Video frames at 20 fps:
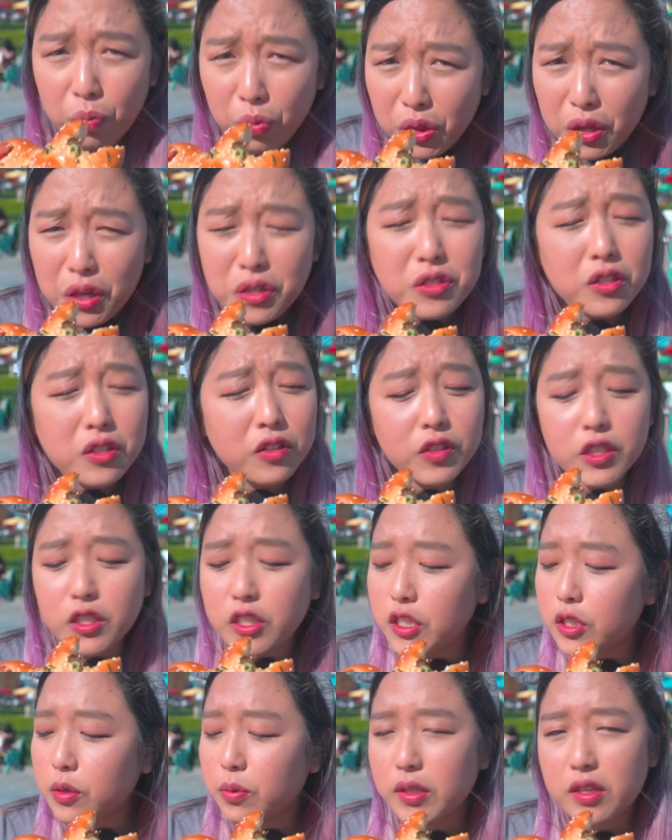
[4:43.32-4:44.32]
They serve it to
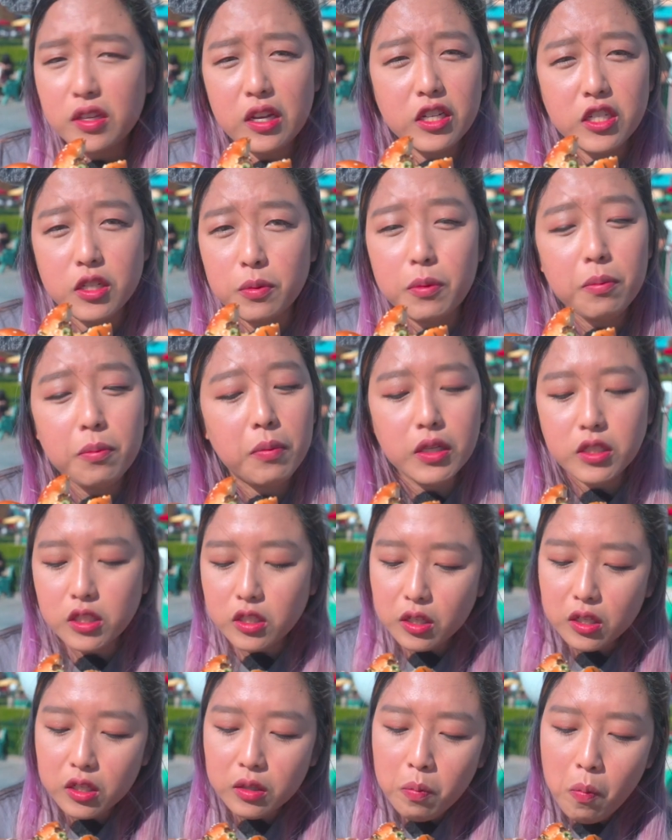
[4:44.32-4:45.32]
you with ketchup and
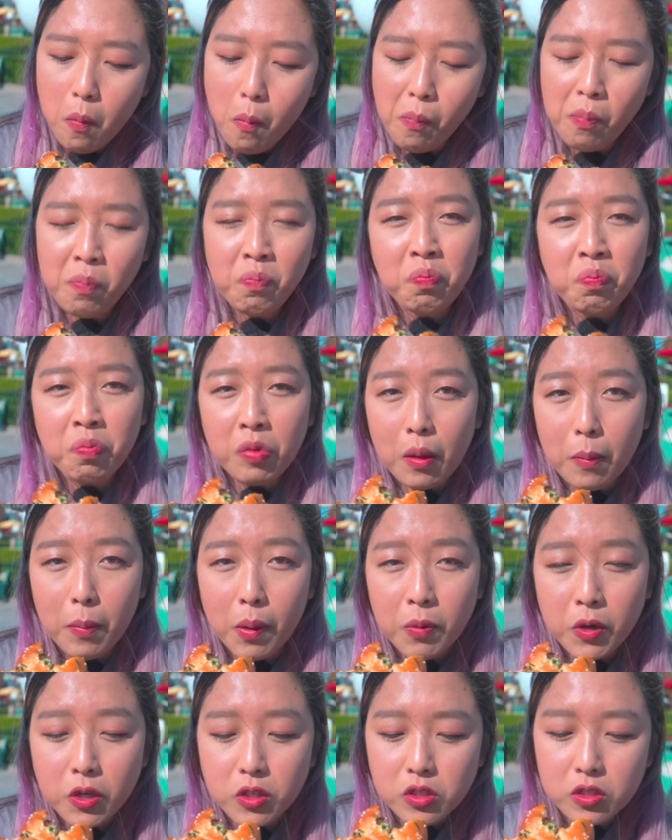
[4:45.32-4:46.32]
mustard, but
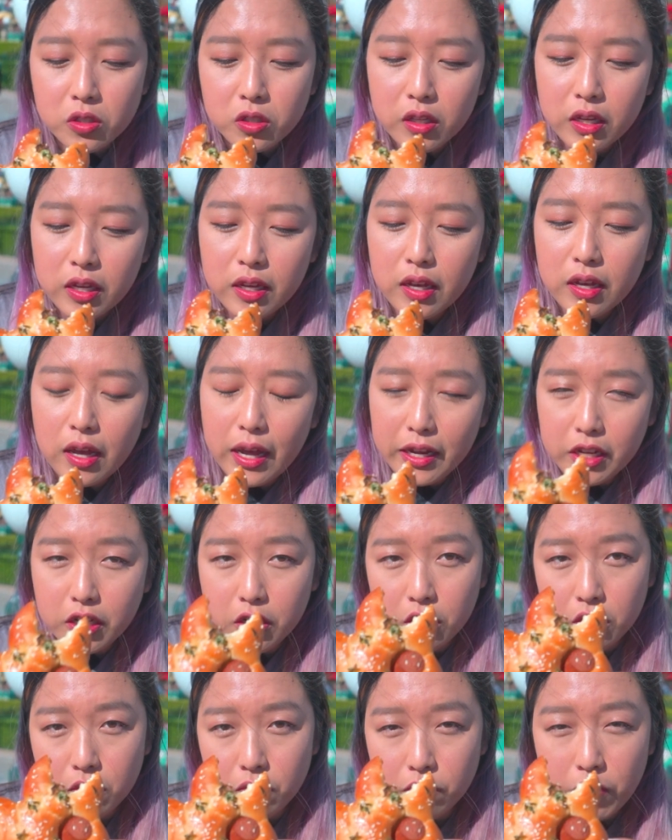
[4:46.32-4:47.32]
personally
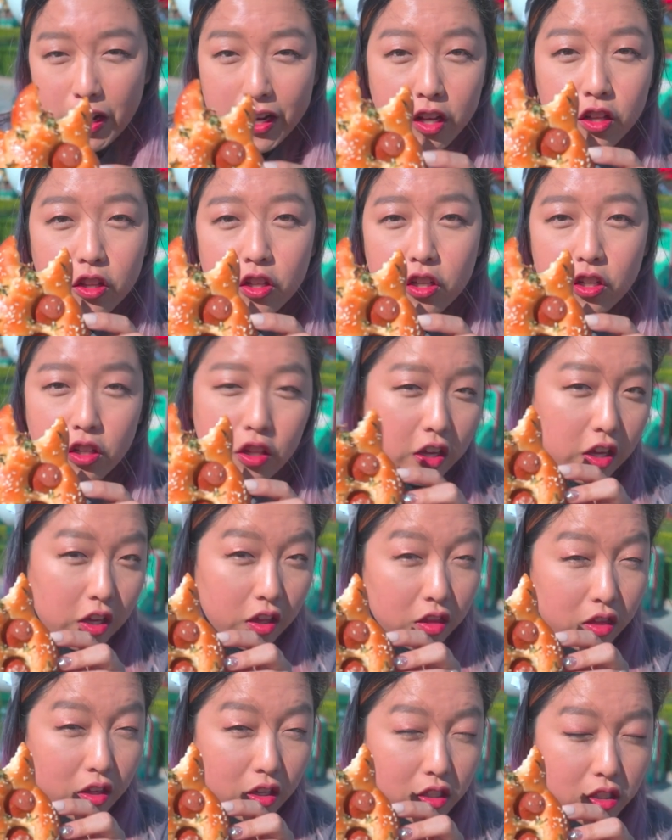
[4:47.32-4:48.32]
I regularly
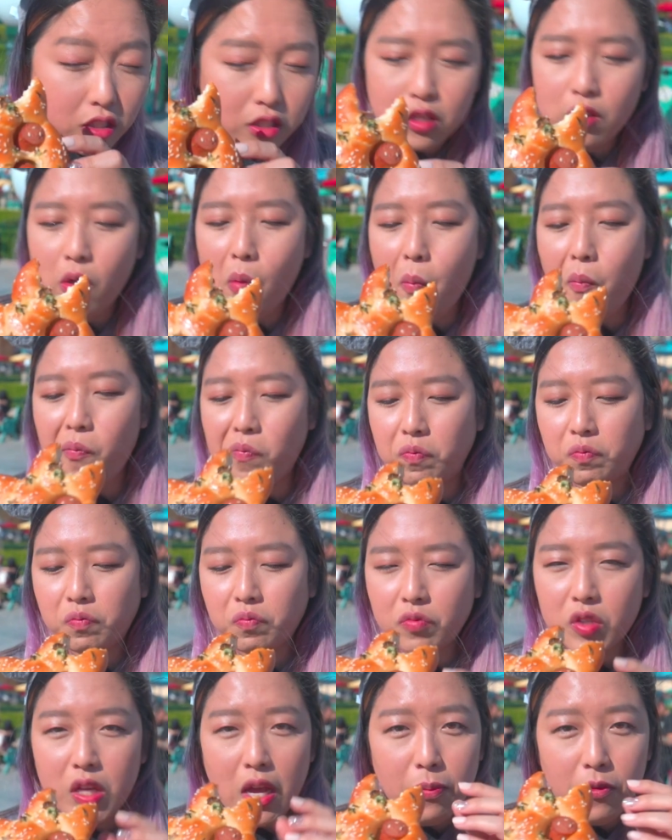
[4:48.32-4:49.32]
eat this
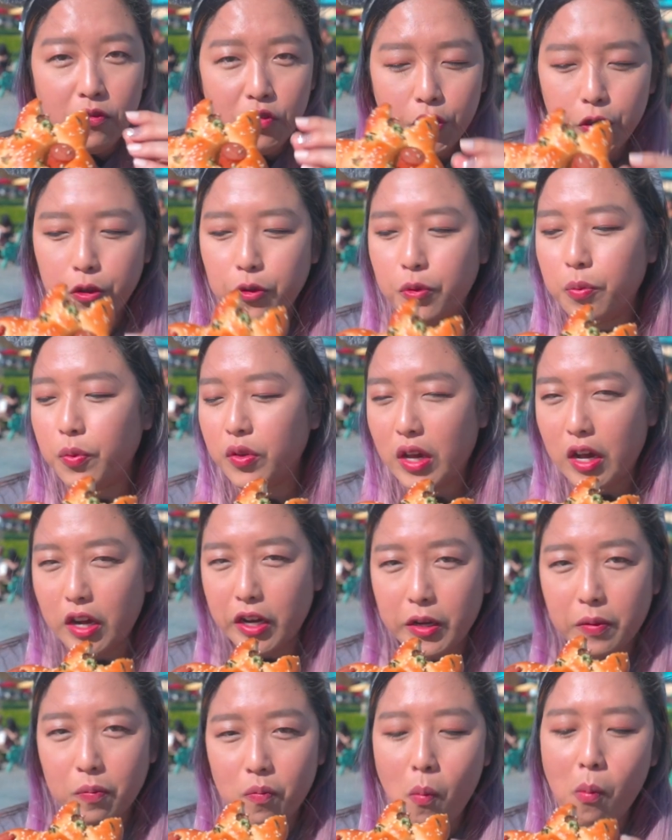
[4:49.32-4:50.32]
type of food without
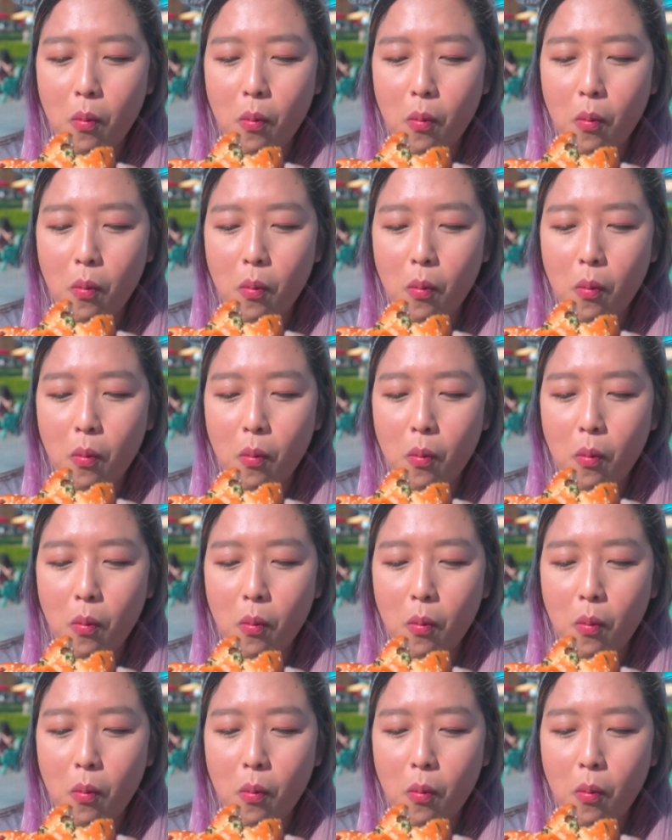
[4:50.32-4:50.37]
it.